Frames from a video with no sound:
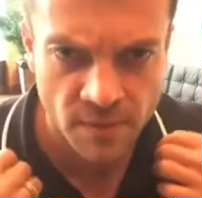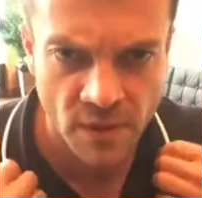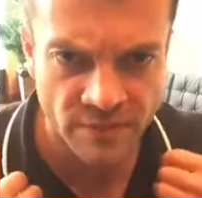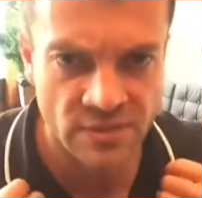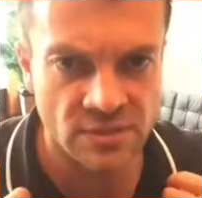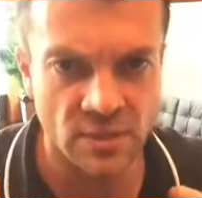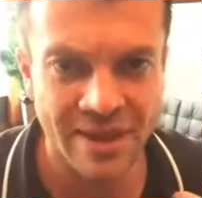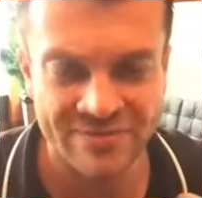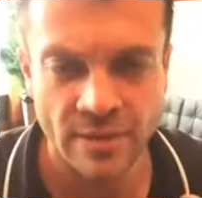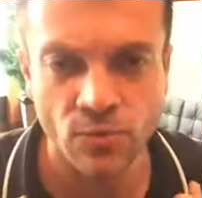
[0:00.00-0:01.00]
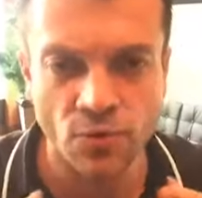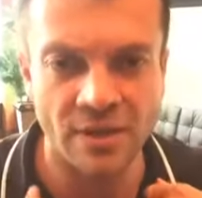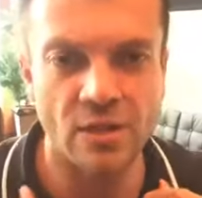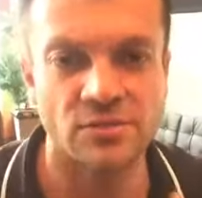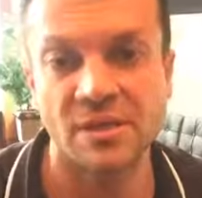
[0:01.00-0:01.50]
If it's a lifetime cookie.
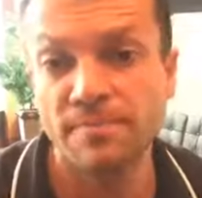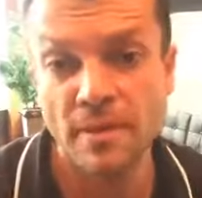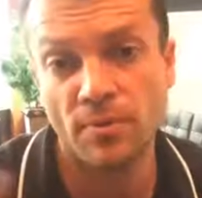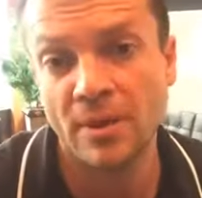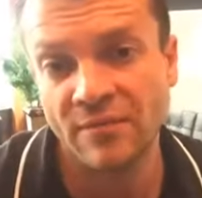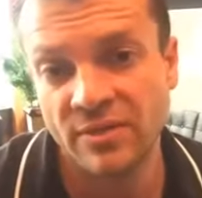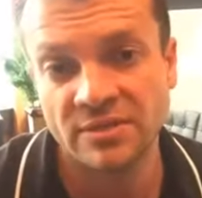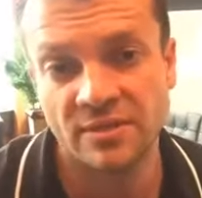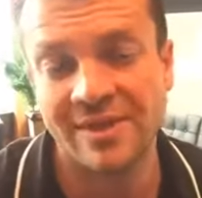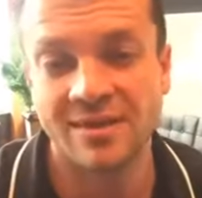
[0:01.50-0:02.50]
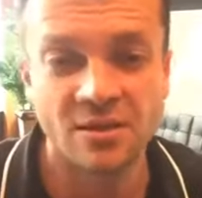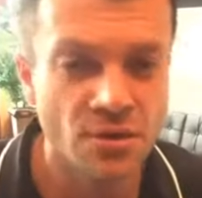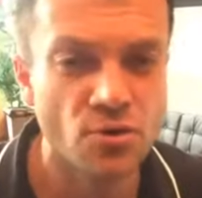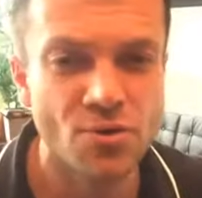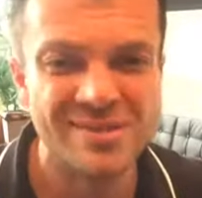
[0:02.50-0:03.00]
Now, some people, obviously, they can
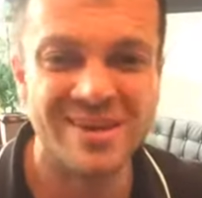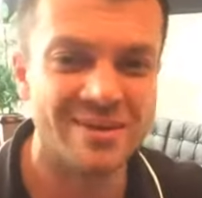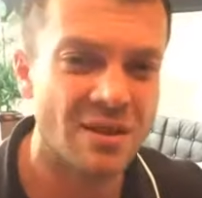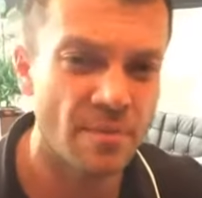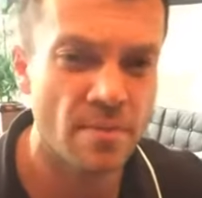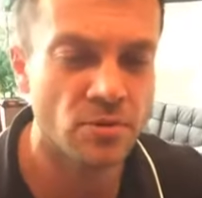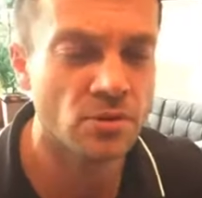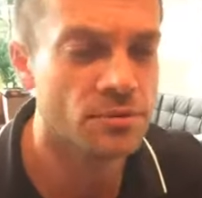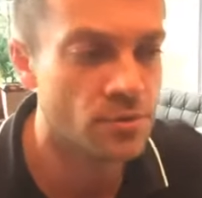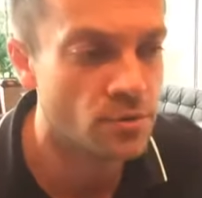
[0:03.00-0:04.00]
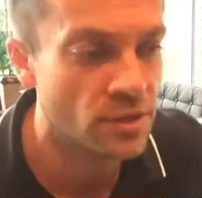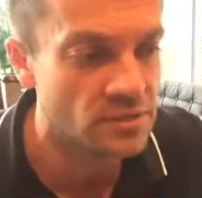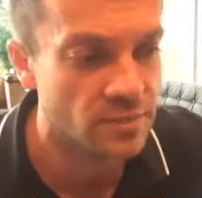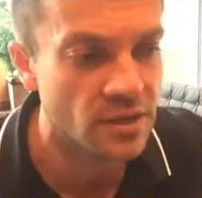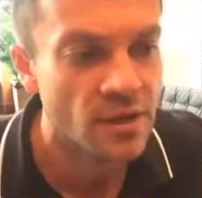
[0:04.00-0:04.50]
clear cookies. Not a lot of people clear their cookies,
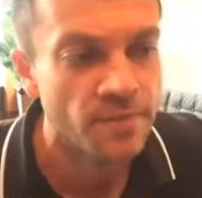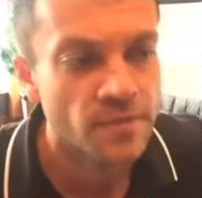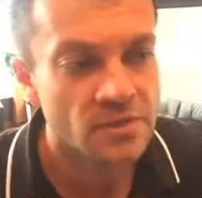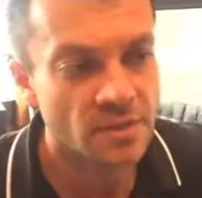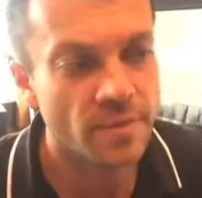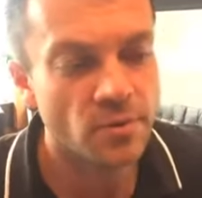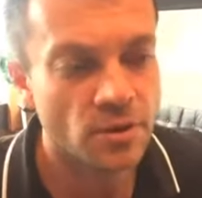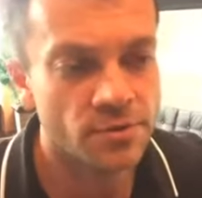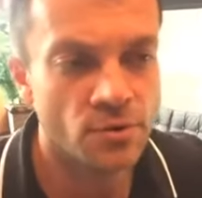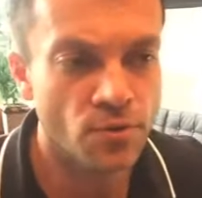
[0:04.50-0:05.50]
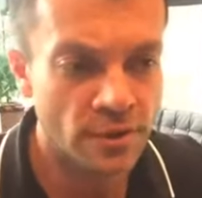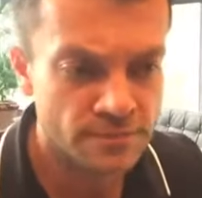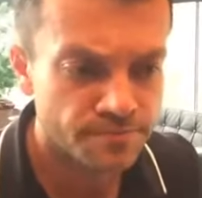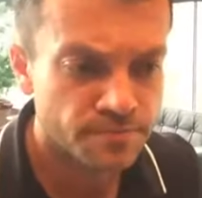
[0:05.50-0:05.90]
but some people clear their cookies.